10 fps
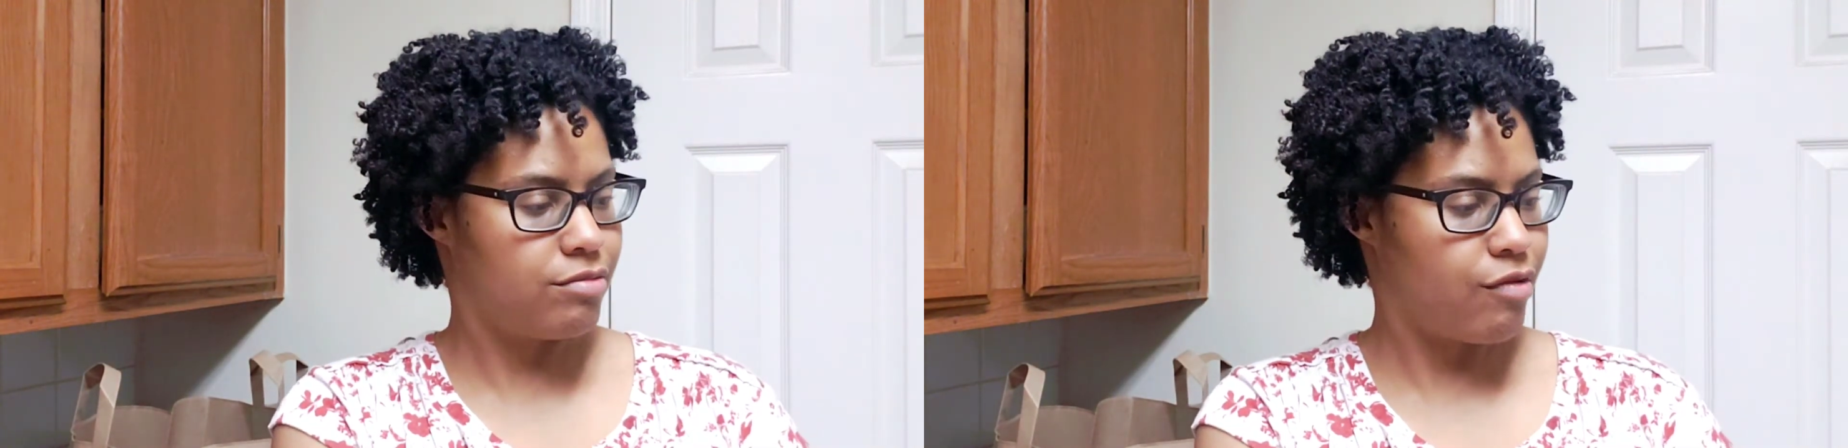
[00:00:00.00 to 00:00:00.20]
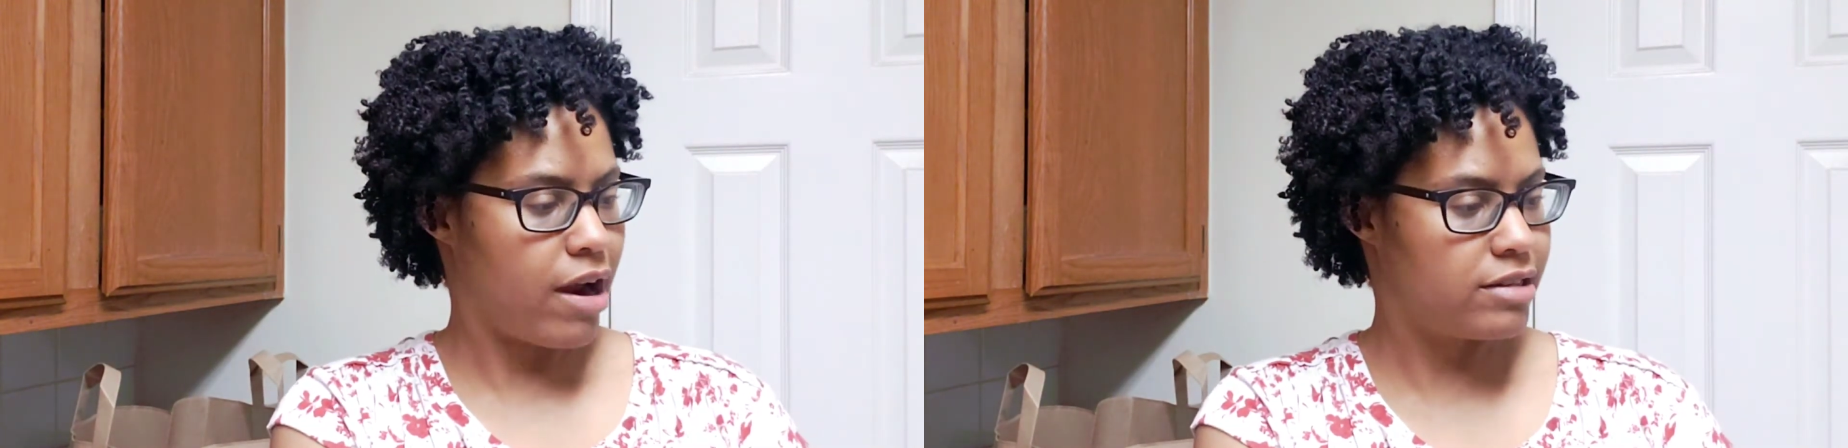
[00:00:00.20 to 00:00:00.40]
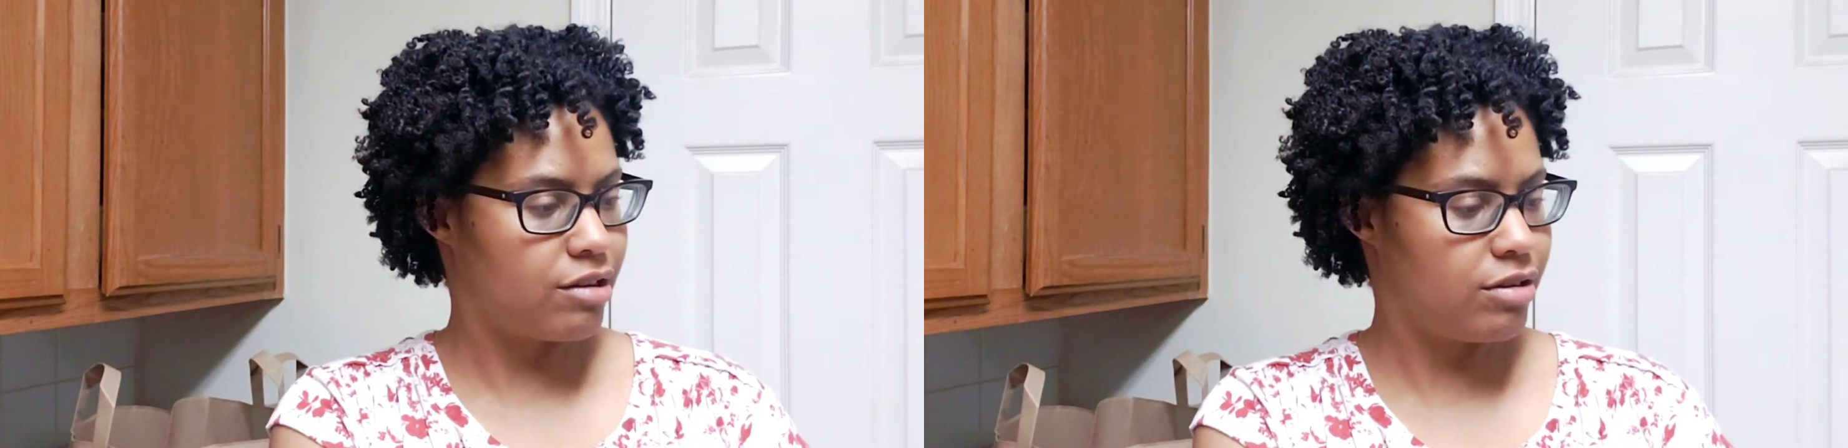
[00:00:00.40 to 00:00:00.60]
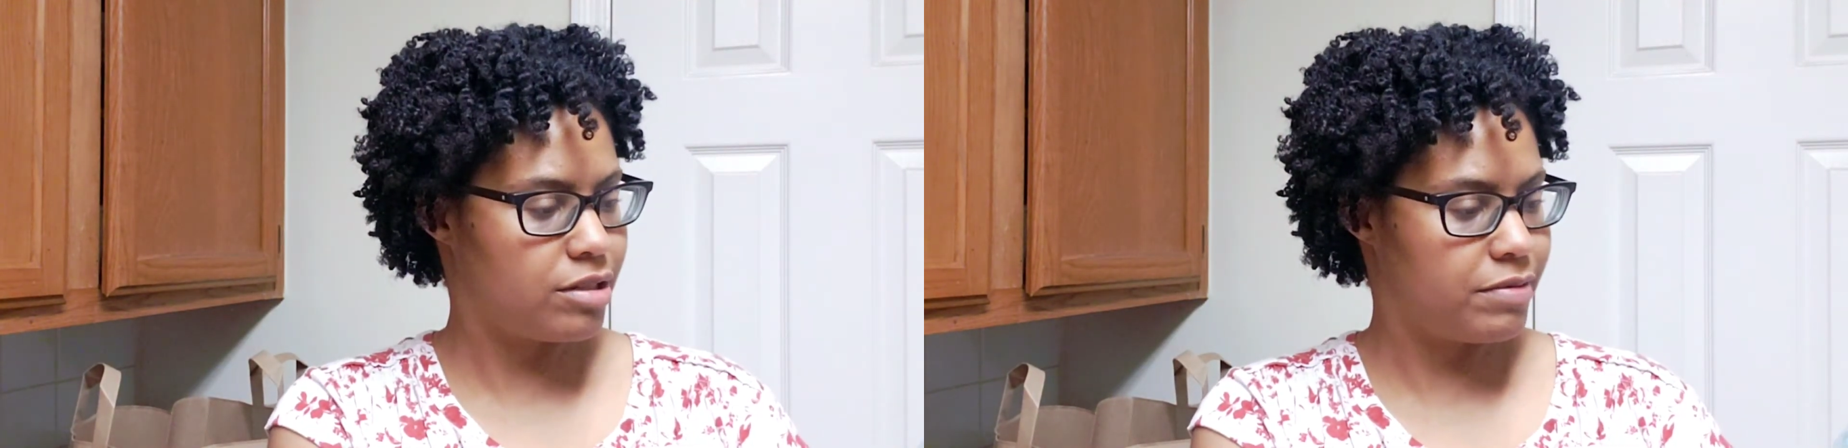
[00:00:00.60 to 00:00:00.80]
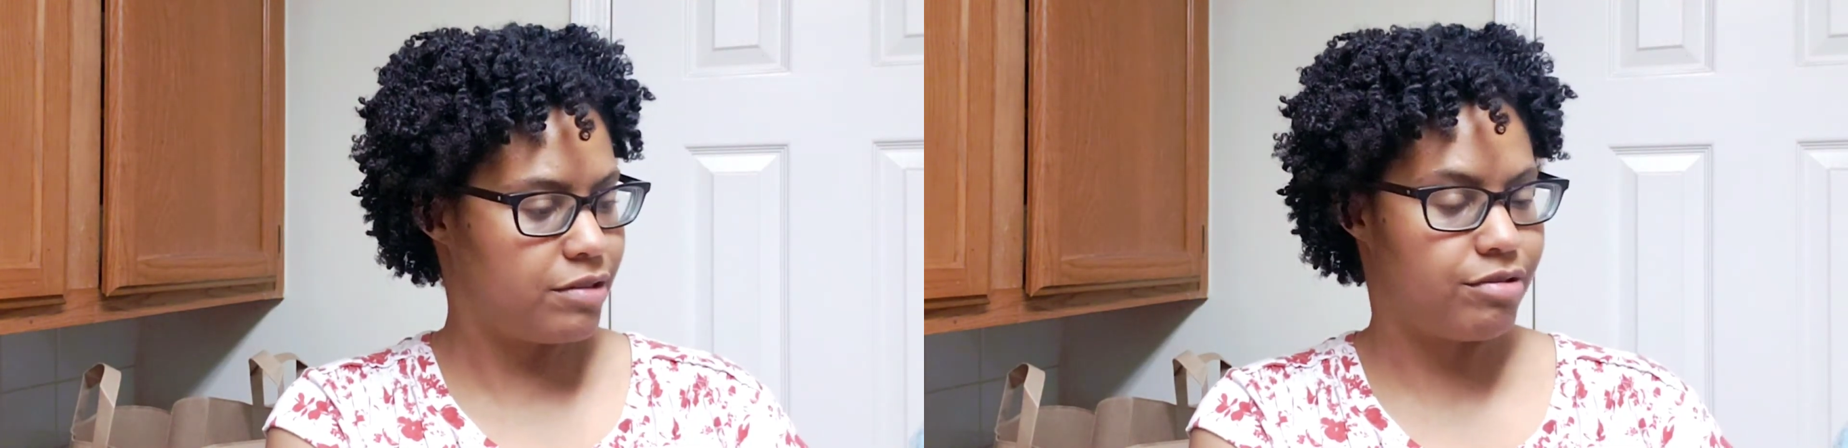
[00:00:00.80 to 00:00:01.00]
Rice
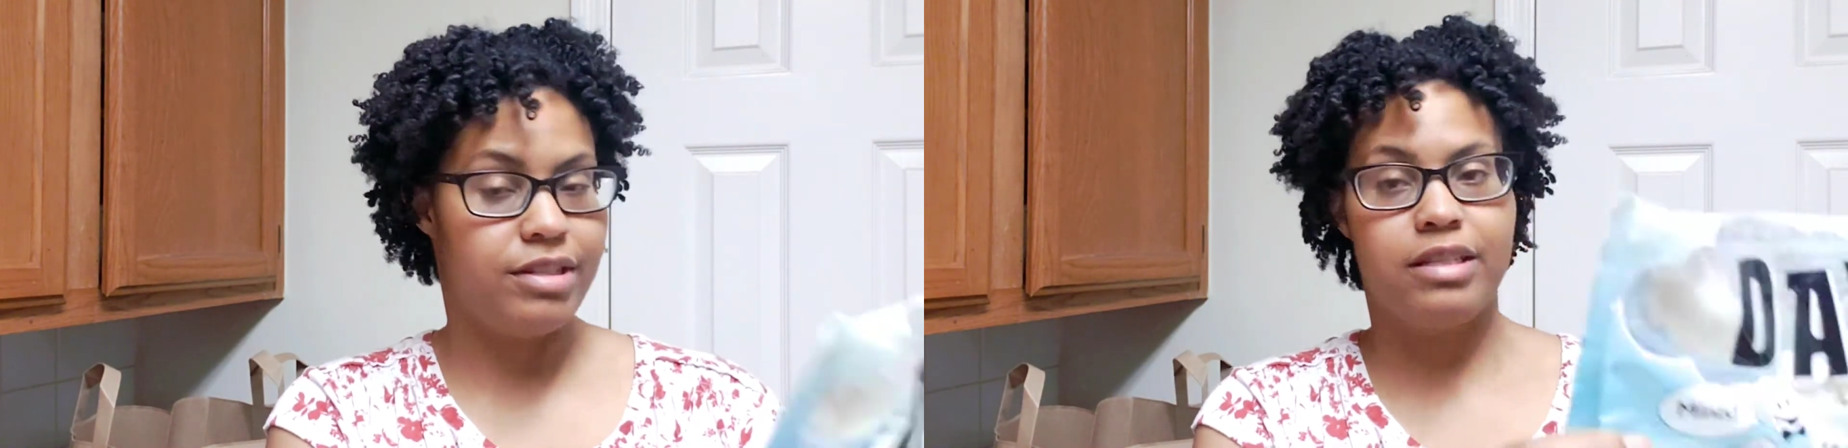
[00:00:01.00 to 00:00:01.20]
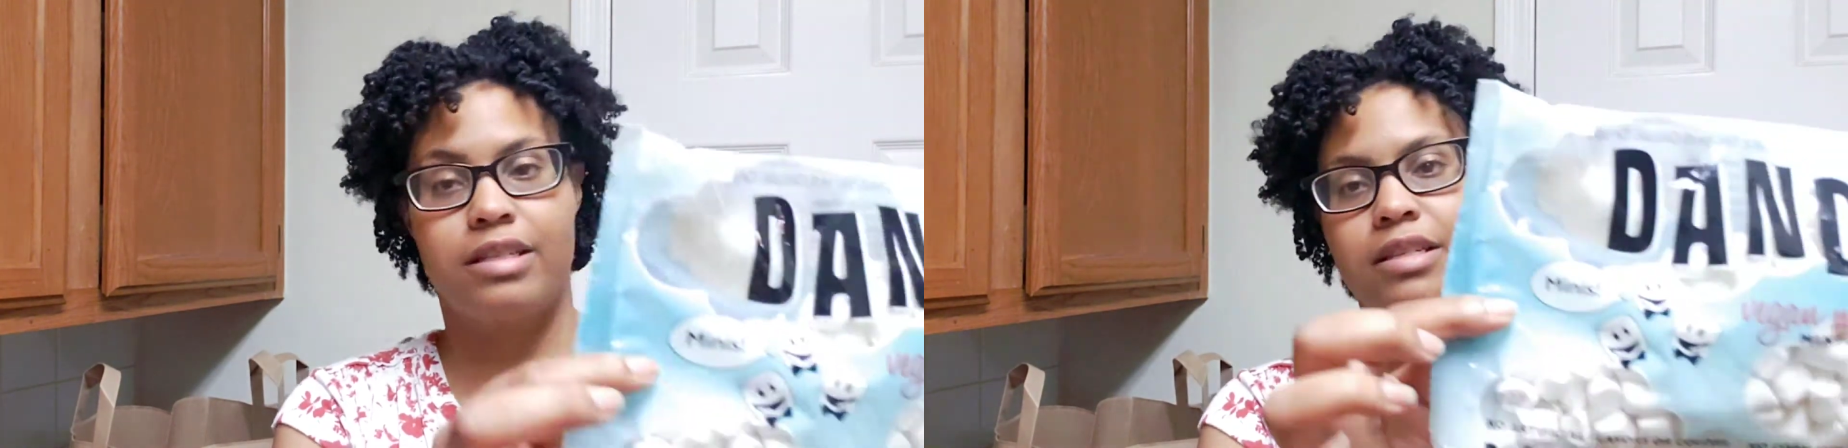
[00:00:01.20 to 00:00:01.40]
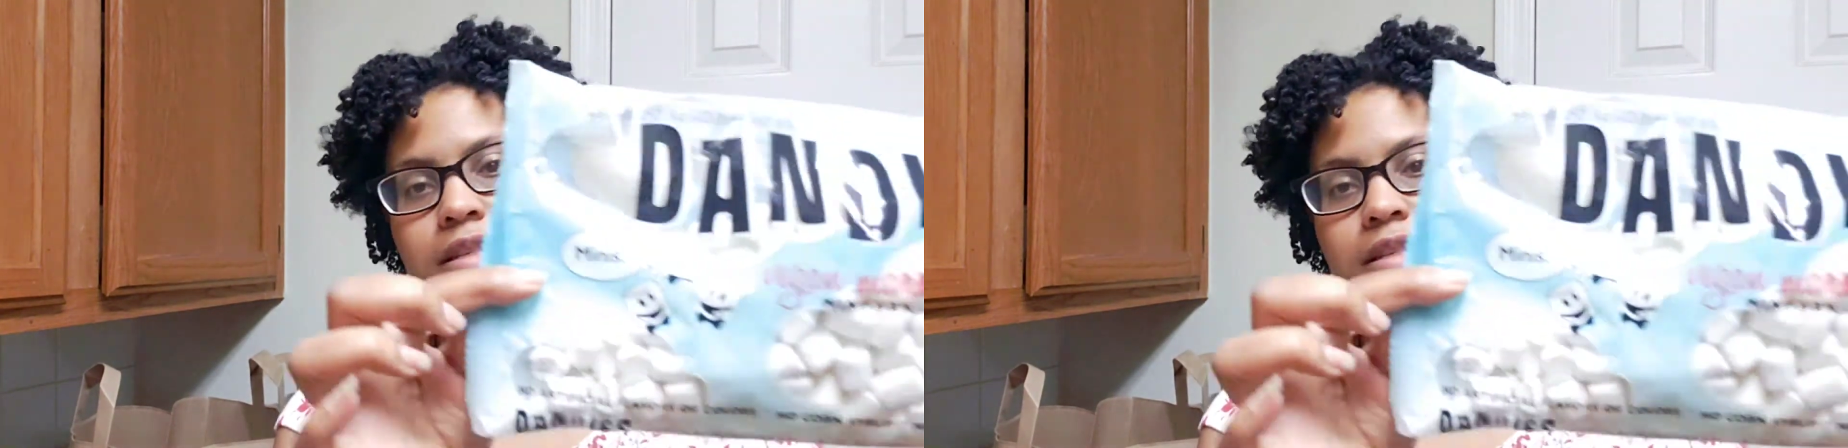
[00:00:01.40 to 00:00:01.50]
Krispie treats.